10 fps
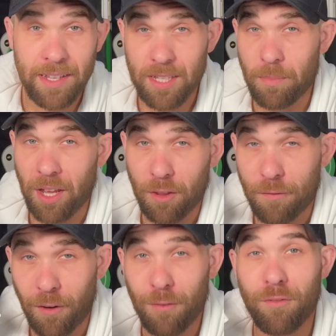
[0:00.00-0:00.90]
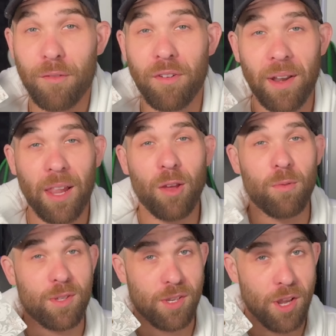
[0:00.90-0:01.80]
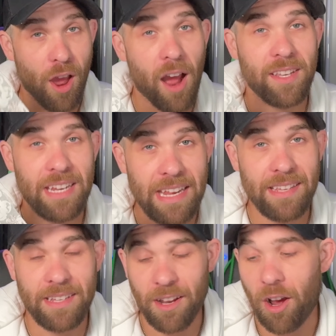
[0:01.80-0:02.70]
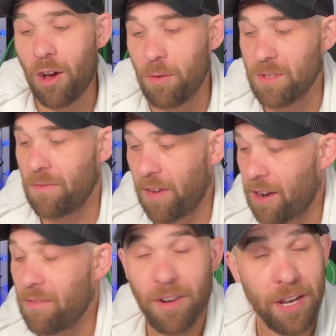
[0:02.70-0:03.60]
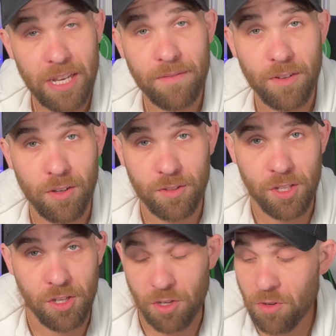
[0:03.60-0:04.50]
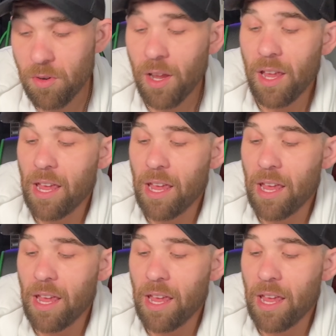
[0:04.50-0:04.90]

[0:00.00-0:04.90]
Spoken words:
somebody on the phone from Vanilla was not easy at all. It was very, very difficult to do.